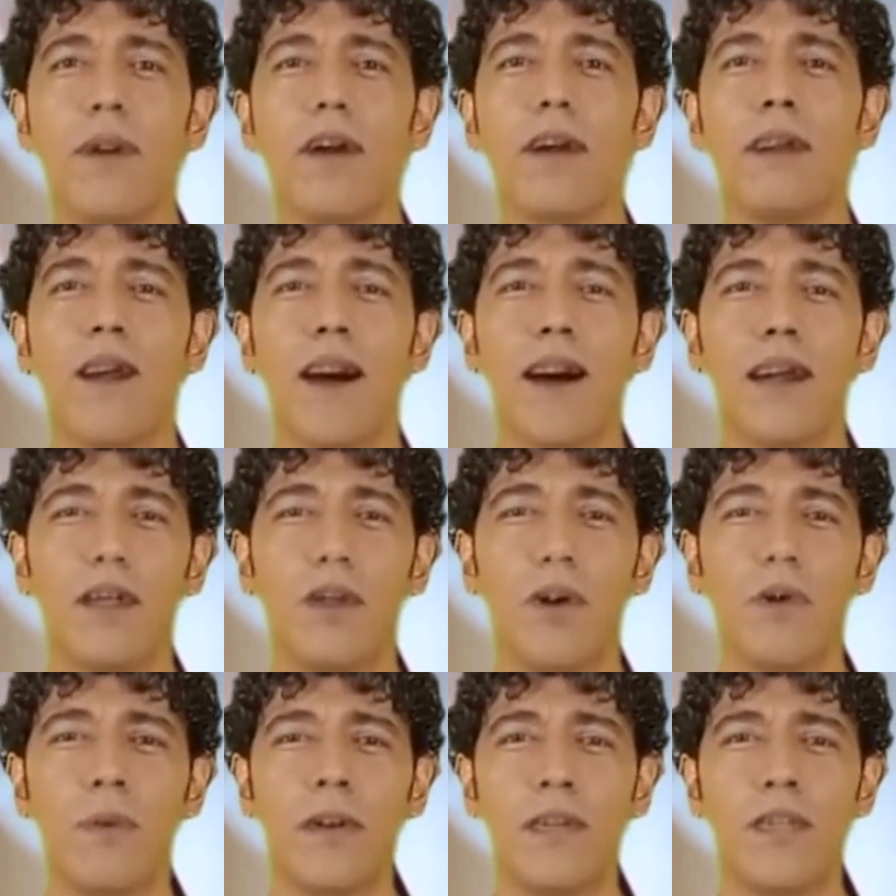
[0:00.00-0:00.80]
Feel
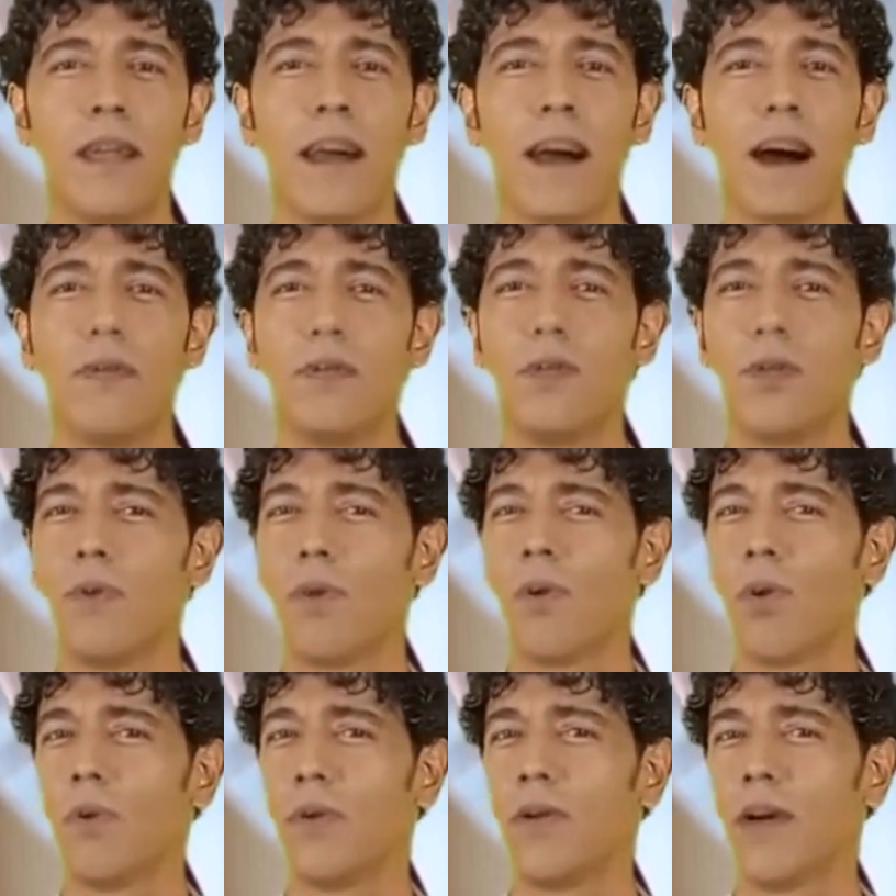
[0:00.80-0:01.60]
like you're missing out
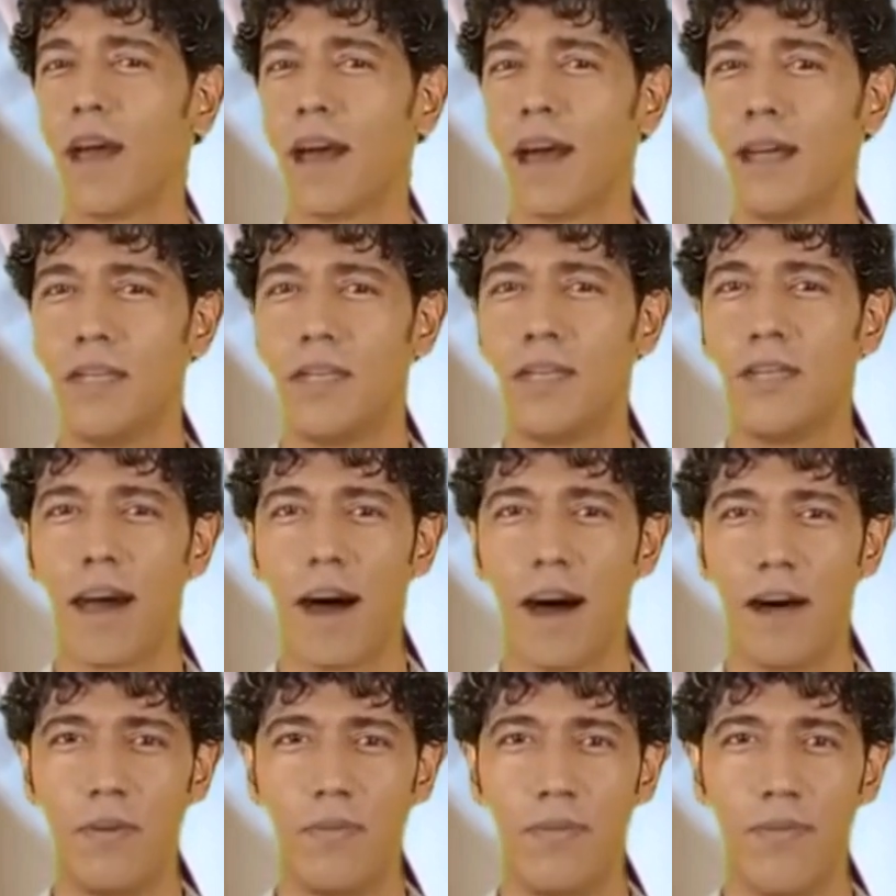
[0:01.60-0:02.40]
on all the latest
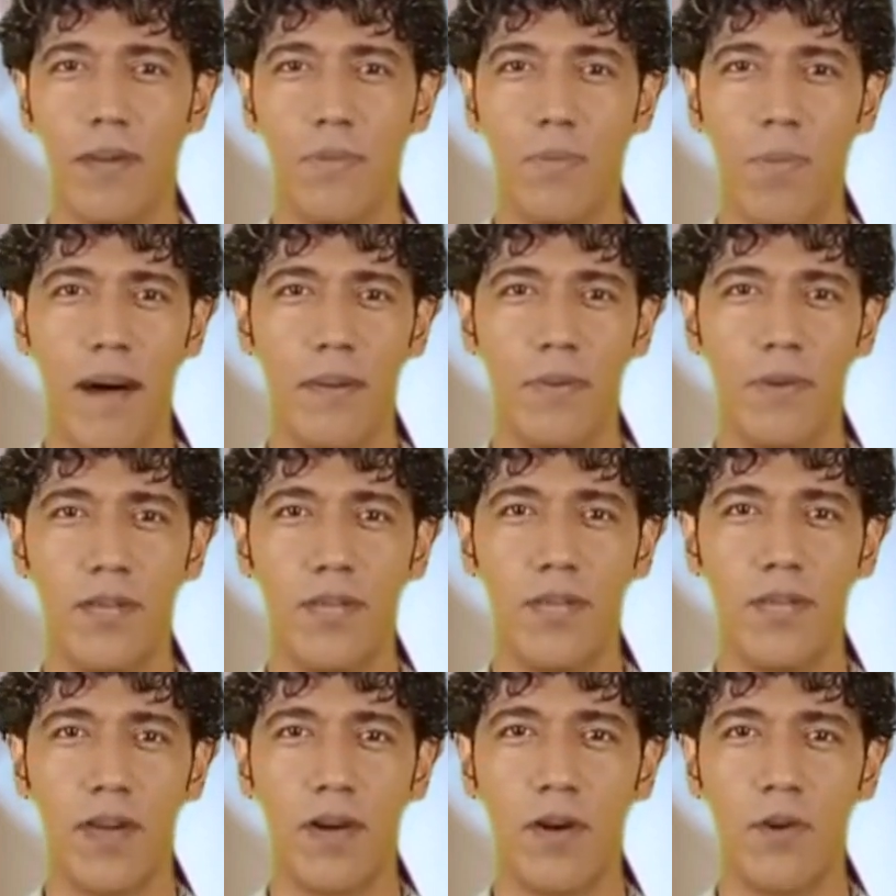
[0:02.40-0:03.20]
health and
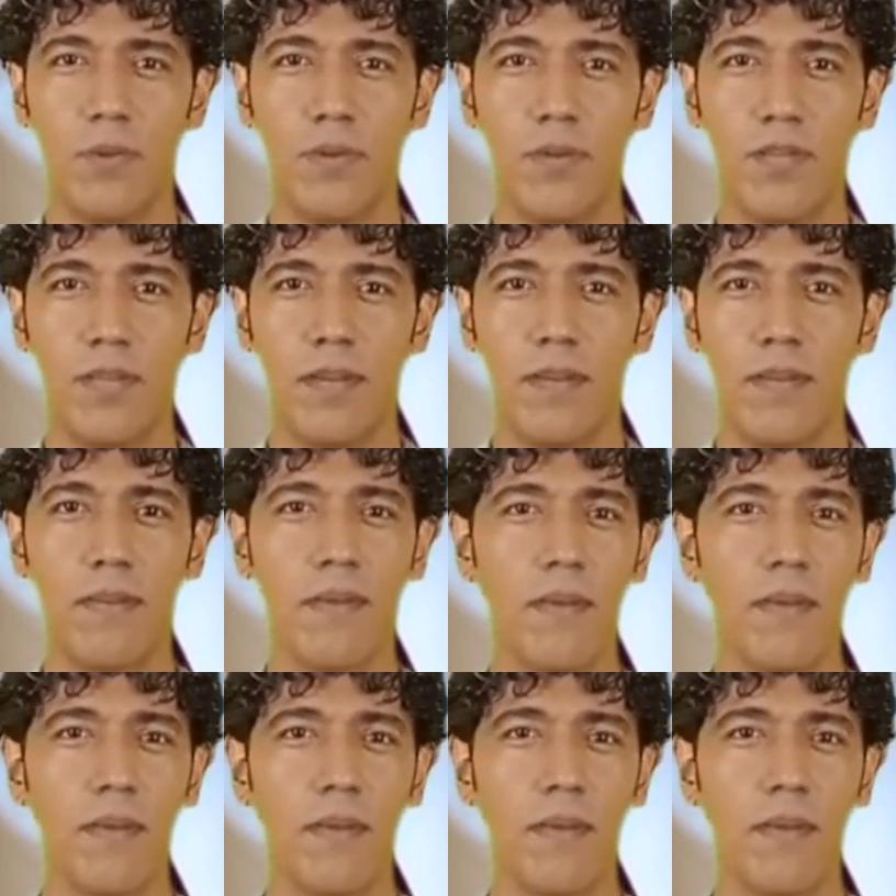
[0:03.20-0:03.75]
wellness news?